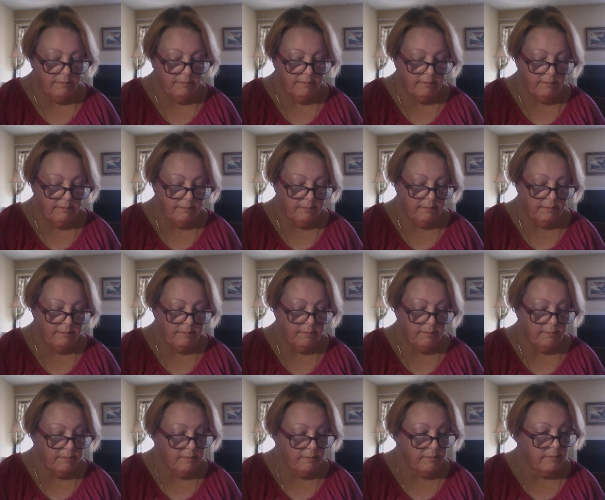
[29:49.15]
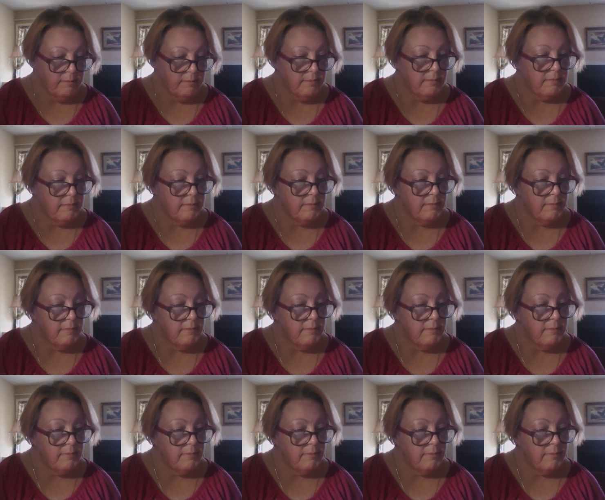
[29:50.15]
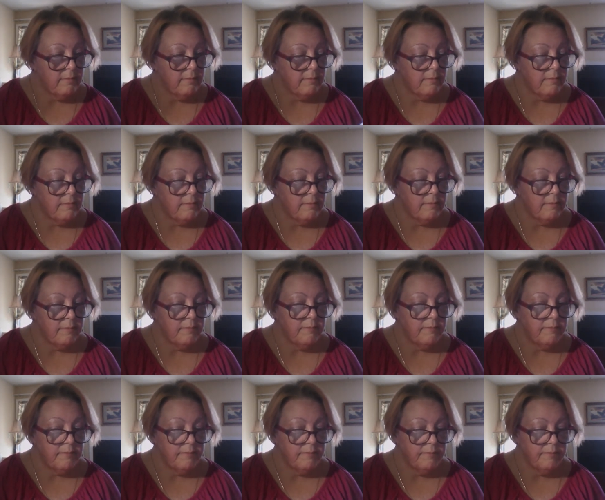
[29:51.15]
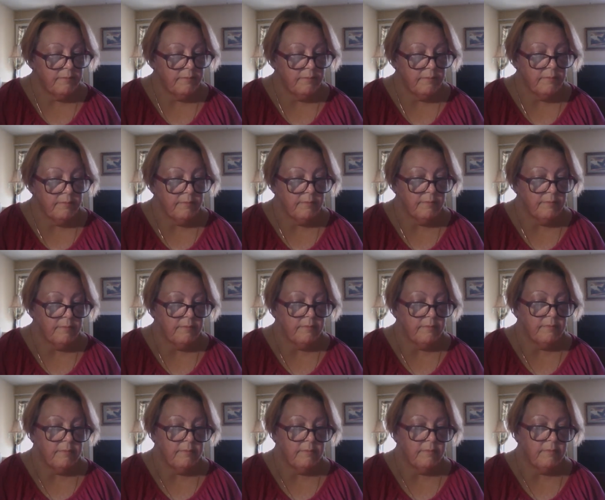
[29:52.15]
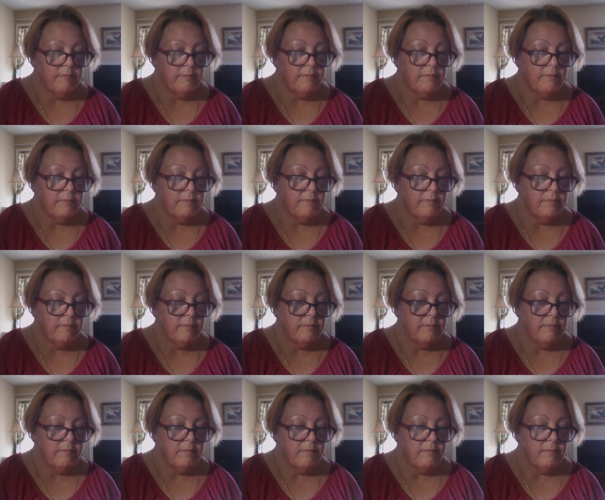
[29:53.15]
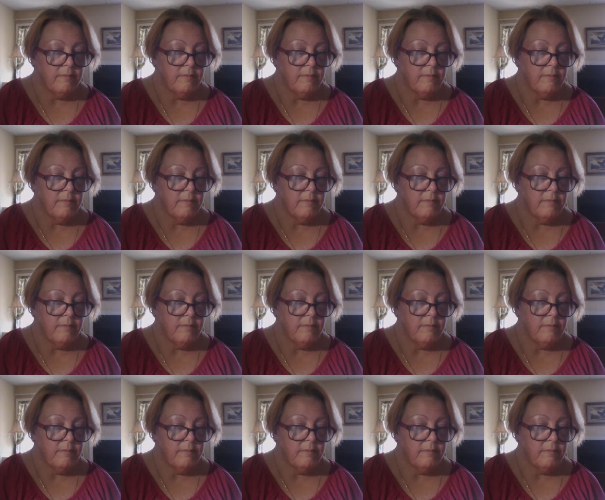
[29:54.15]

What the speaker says: [no speech]